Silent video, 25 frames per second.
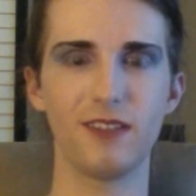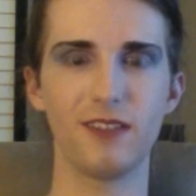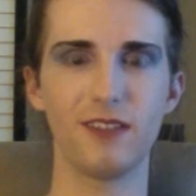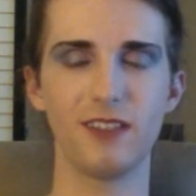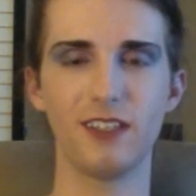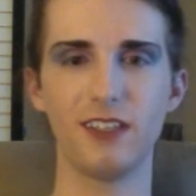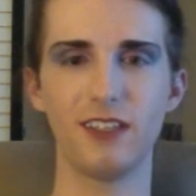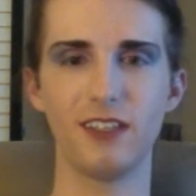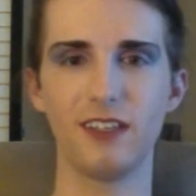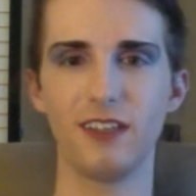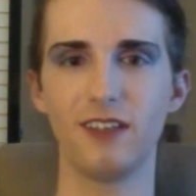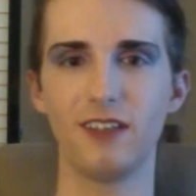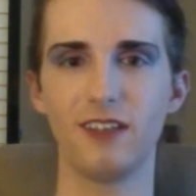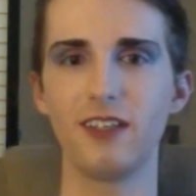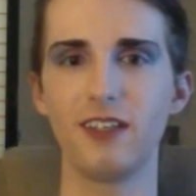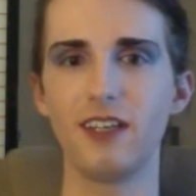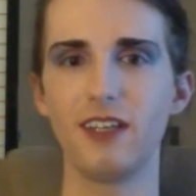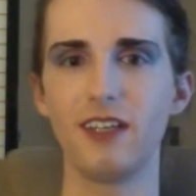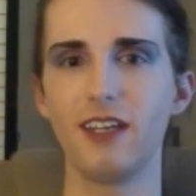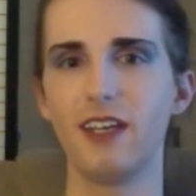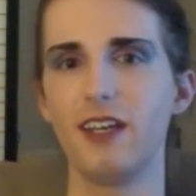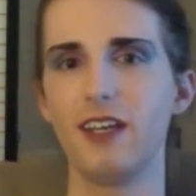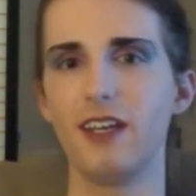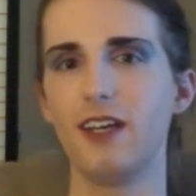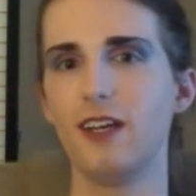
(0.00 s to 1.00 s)

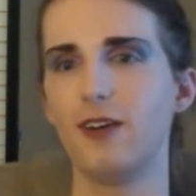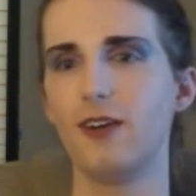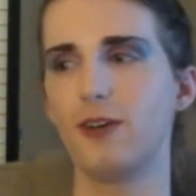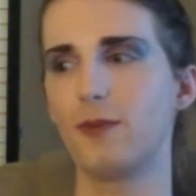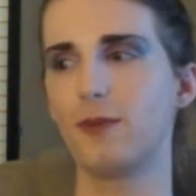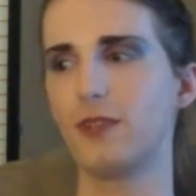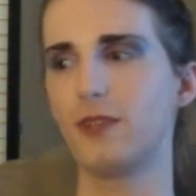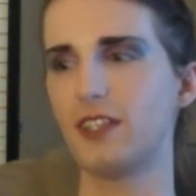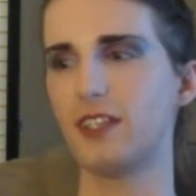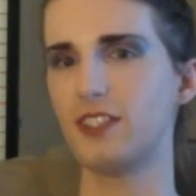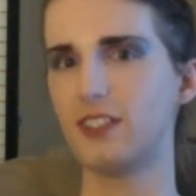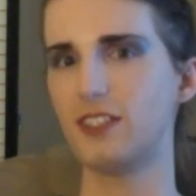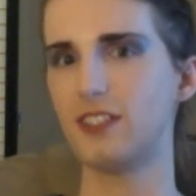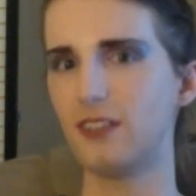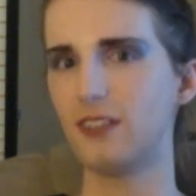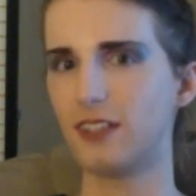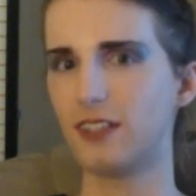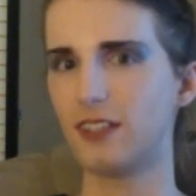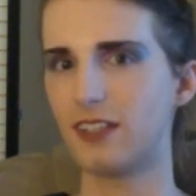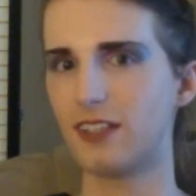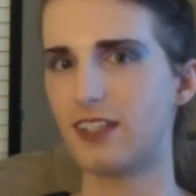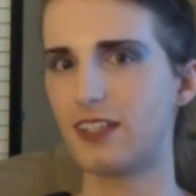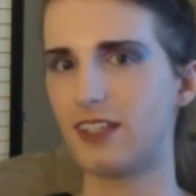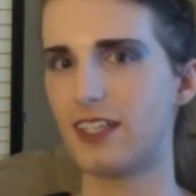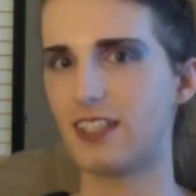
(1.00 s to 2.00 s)
What brings you the
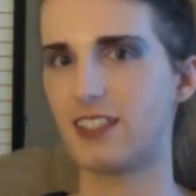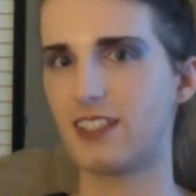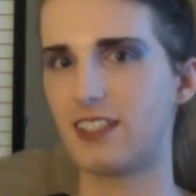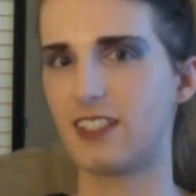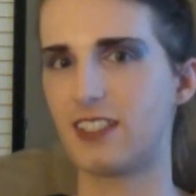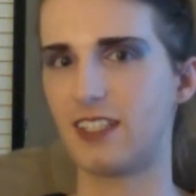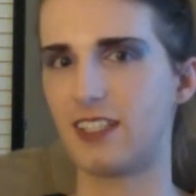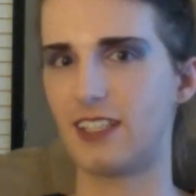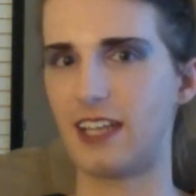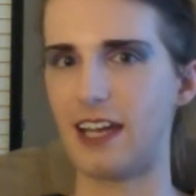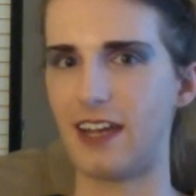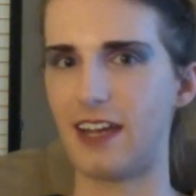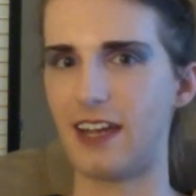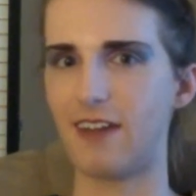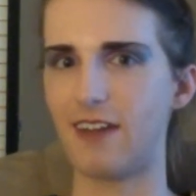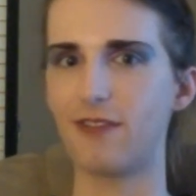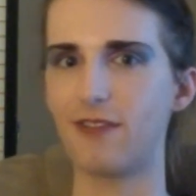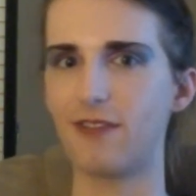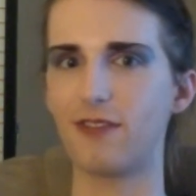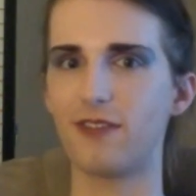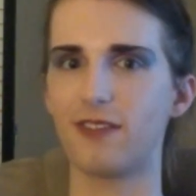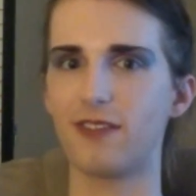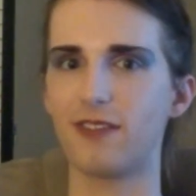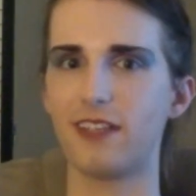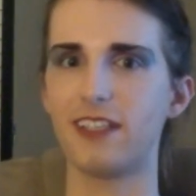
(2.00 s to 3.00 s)
good things in
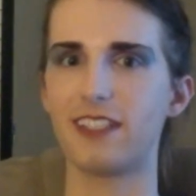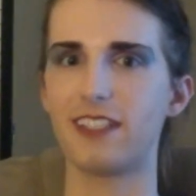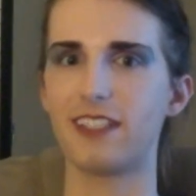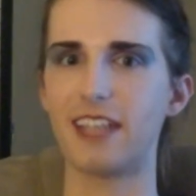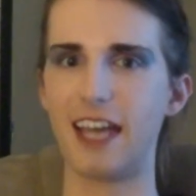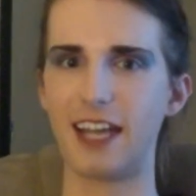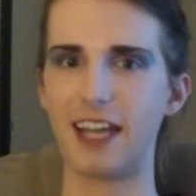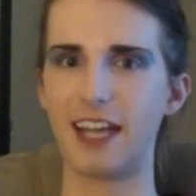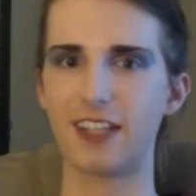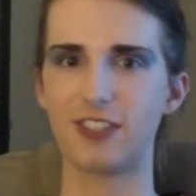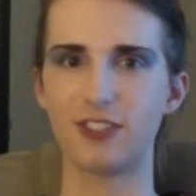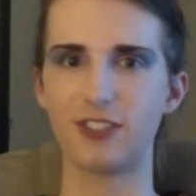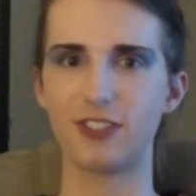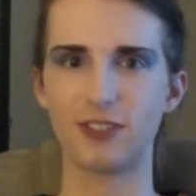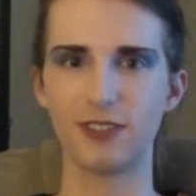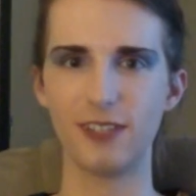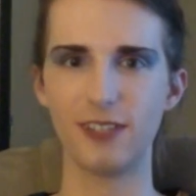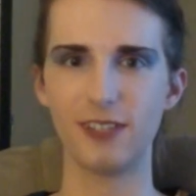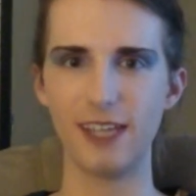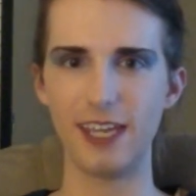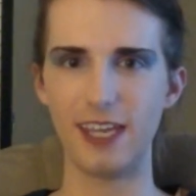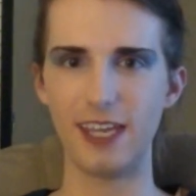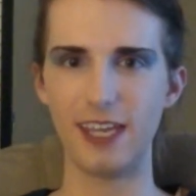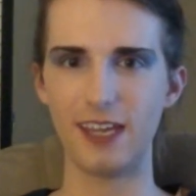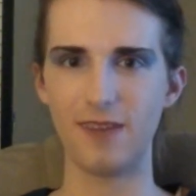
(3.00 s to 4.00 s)
life is
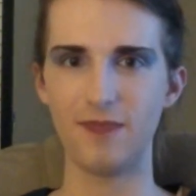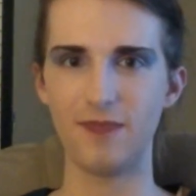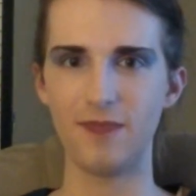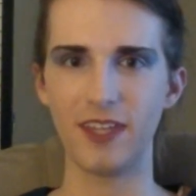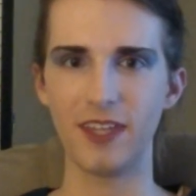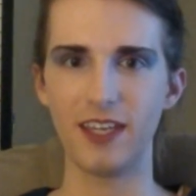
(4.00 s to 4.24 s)
actually